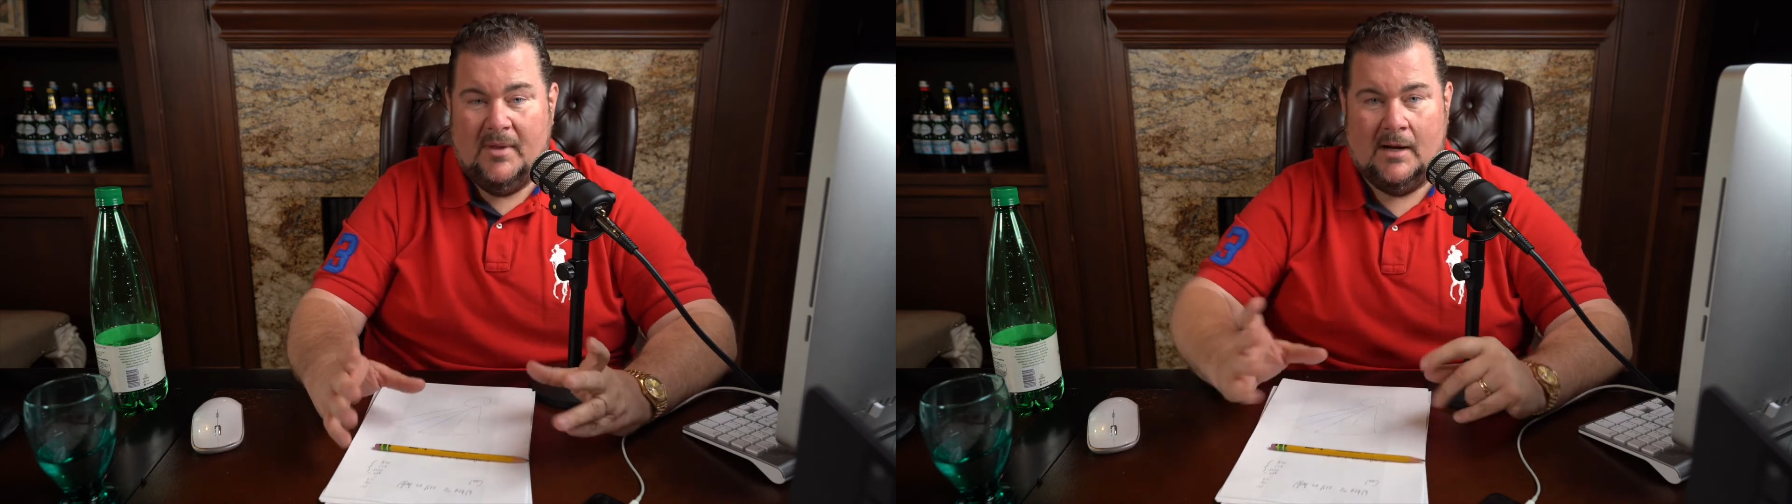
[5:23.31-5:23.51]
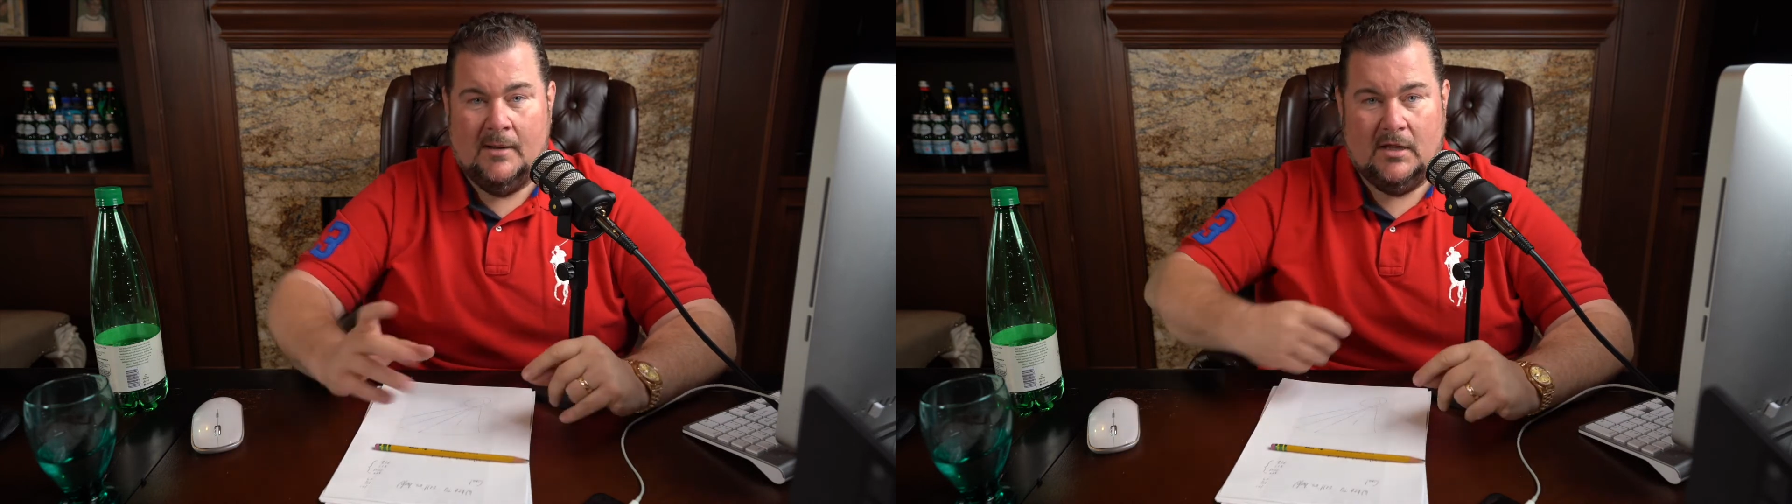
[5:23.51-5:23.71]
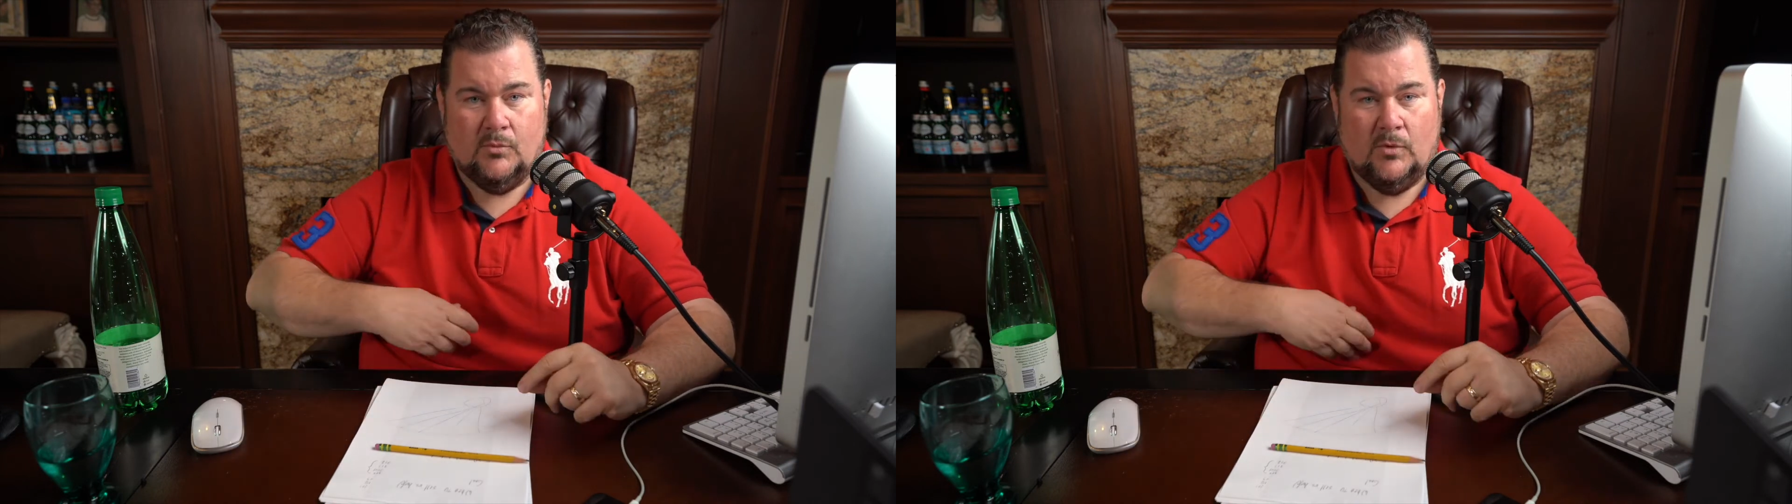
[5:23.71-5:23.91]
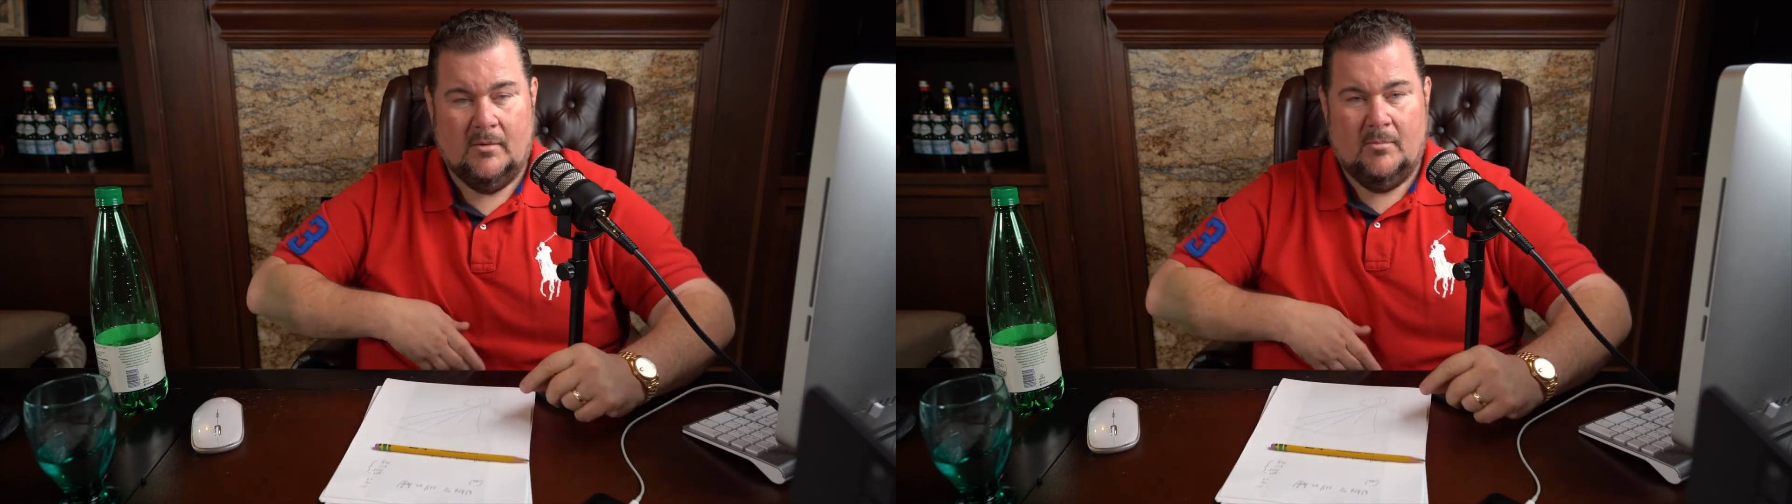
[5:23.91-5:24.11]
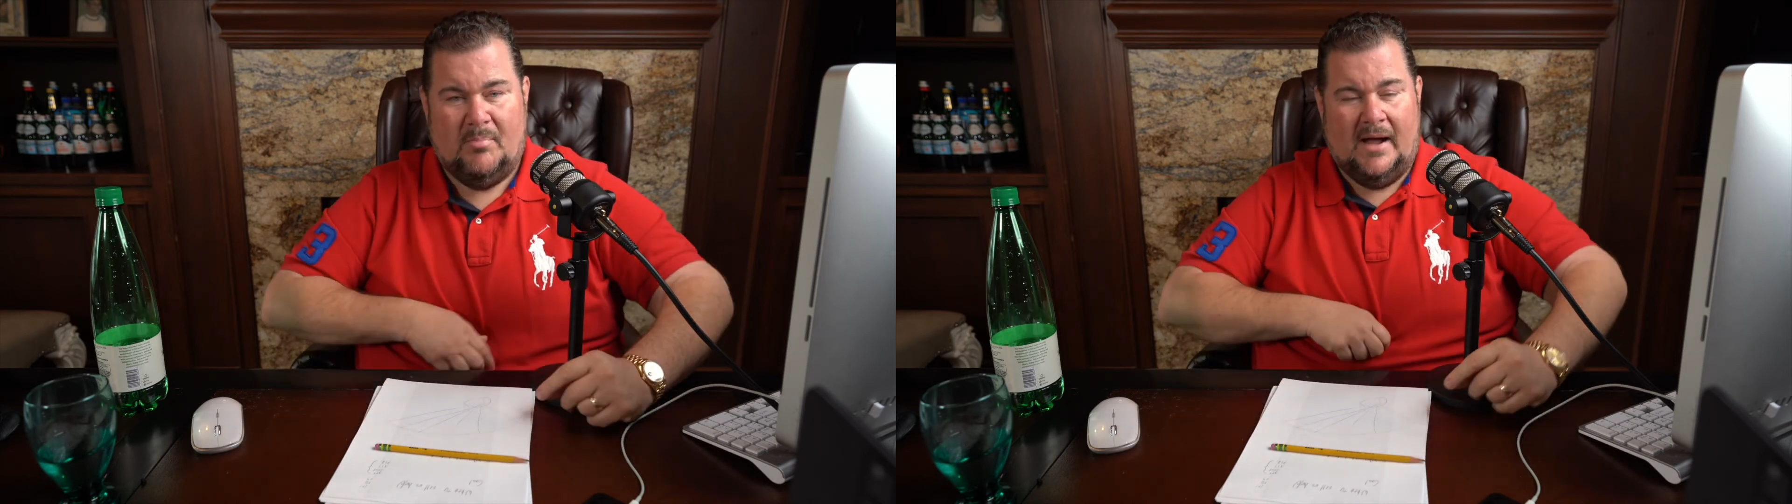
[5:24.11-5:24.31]
and I just want
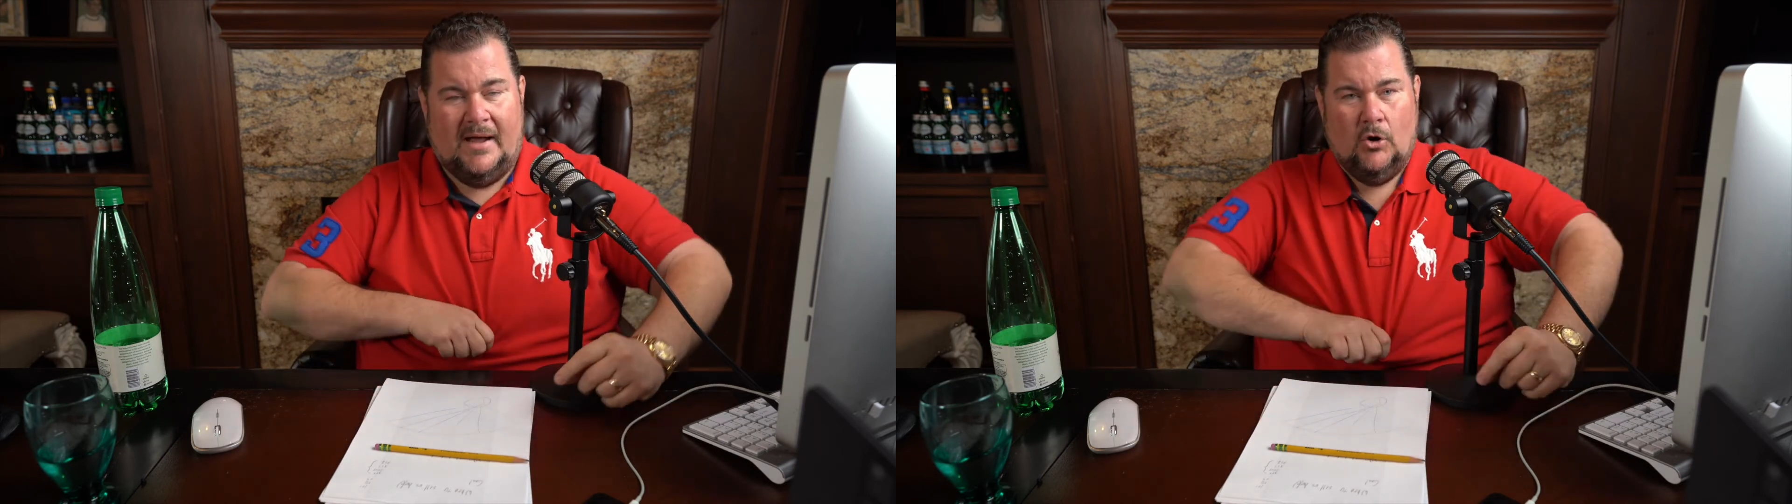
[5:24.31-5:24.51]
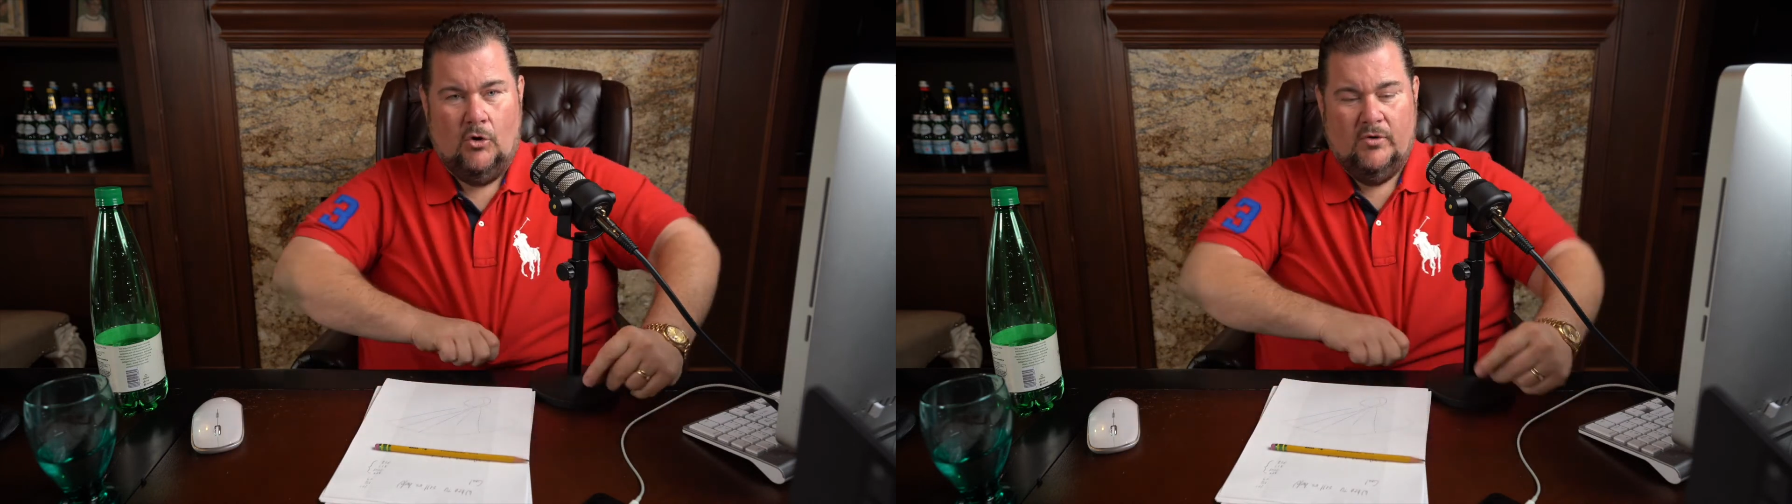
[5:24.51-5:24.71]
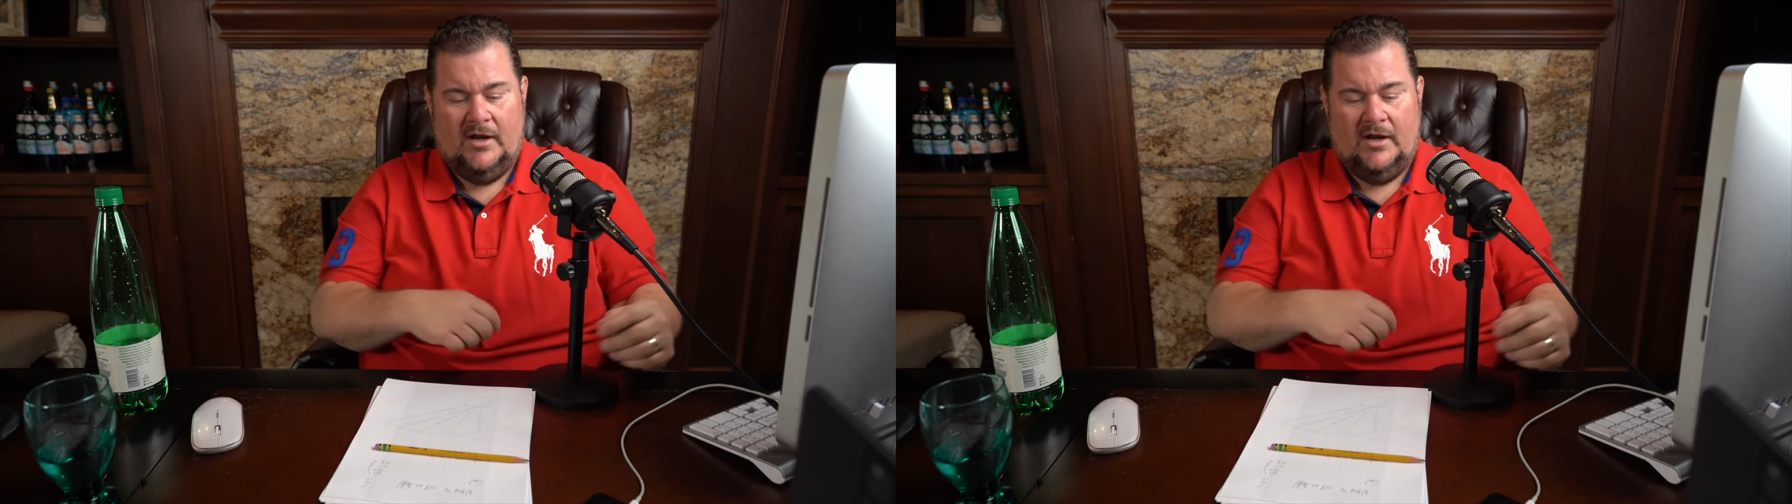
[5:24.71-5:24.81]
to buy and hold it,